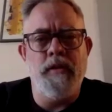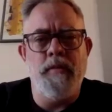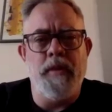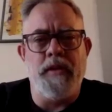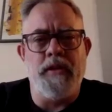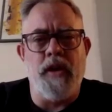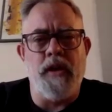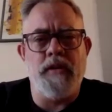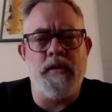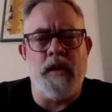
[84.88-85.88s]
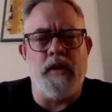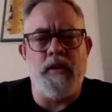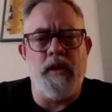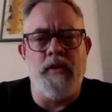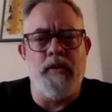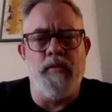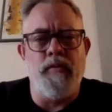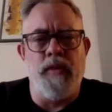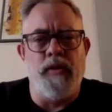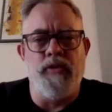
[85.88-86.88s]
the biggest cost like either
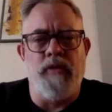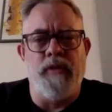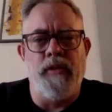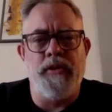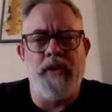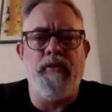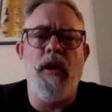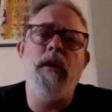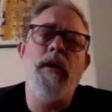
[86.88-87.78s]
real truffle or saffron?